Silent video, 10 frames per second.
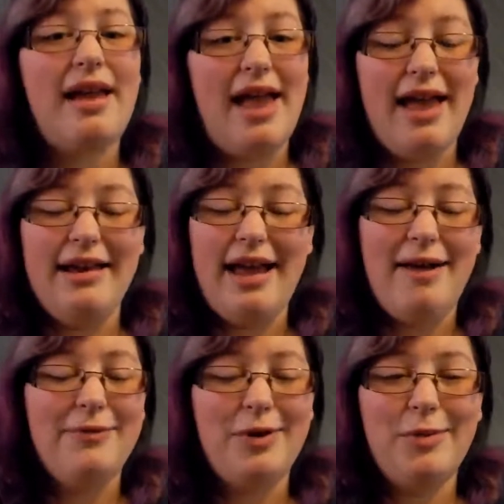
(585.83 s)
and
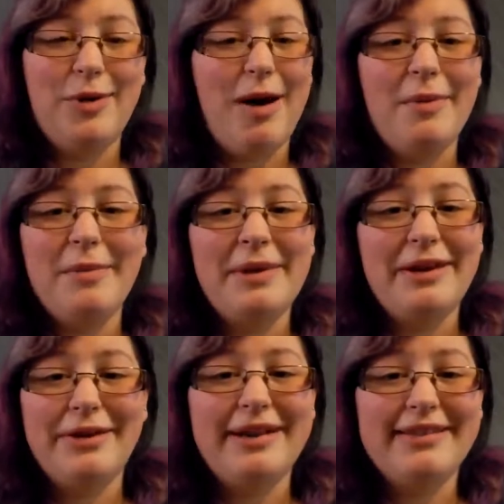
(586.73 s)
have no problem
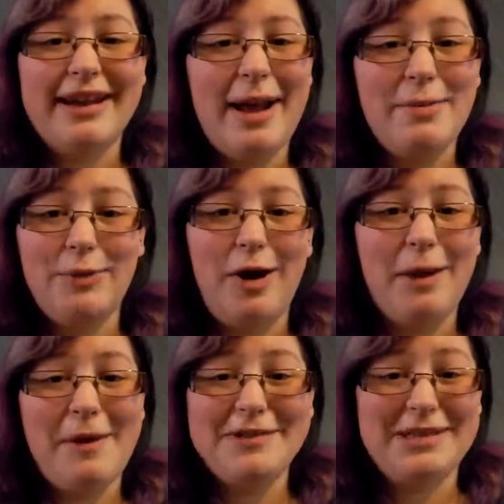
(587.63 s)
hearing that I am wrong
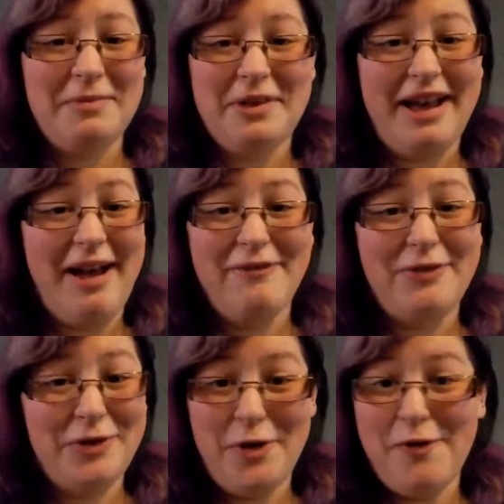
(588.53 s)
about something I
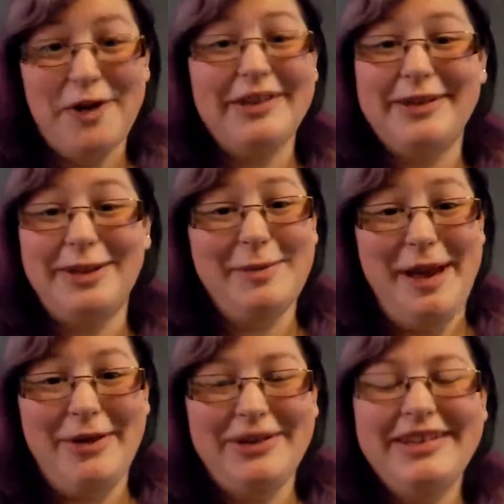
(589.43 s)
know very little
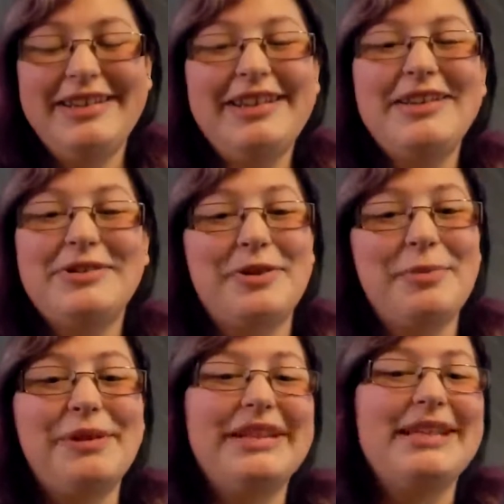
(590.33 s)
about. So
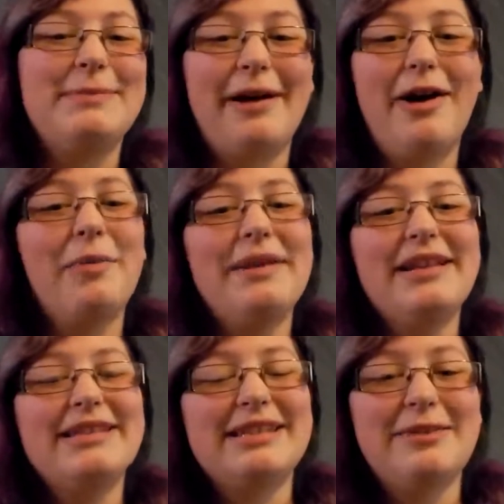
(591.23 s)
please, by all
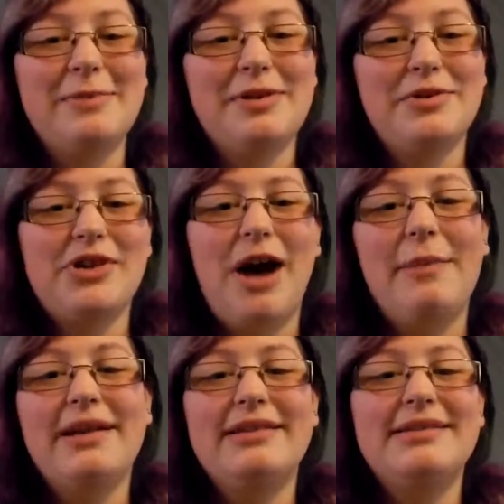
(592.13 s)
means, leave me those
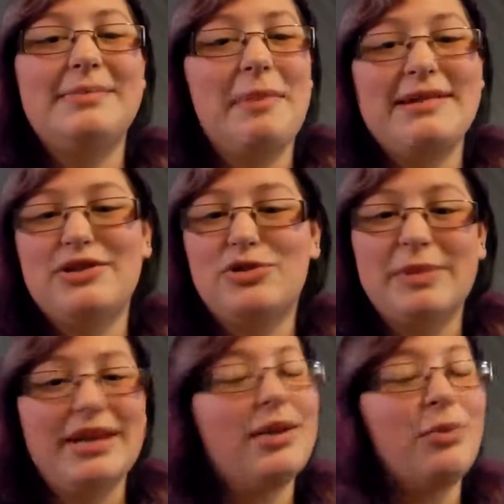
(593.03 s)
comments, message
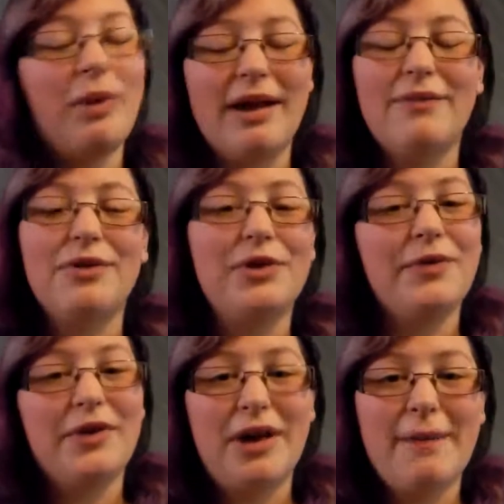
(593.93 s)
me, whatever you
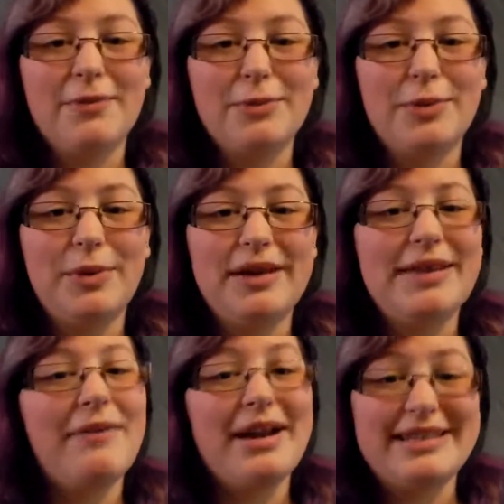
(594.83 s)
feel comfortable with.
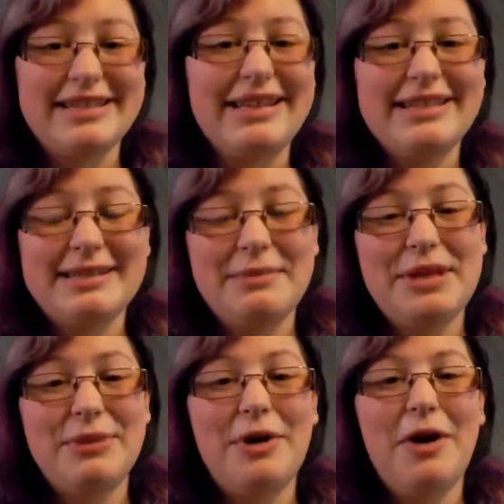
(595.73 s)
If I did get
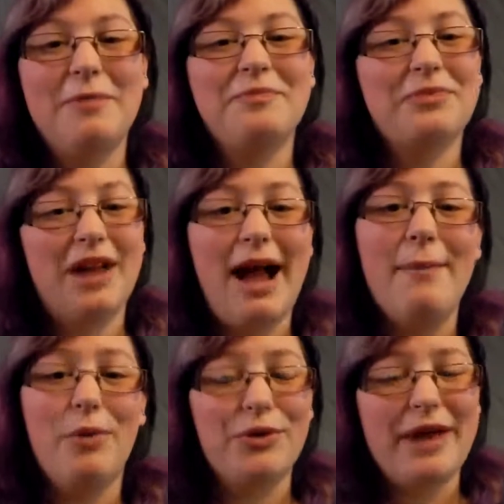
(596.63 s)
something wrong,
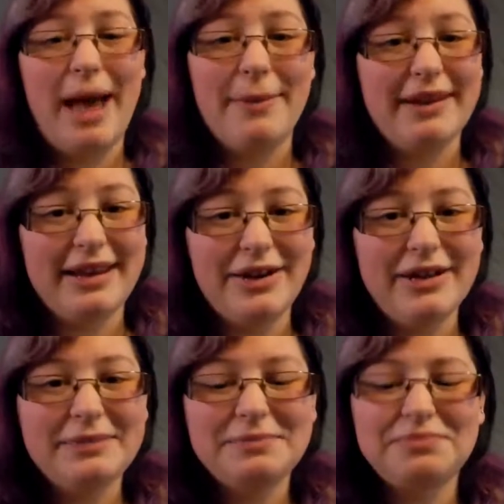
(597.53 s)
I'm more than happy to hear it.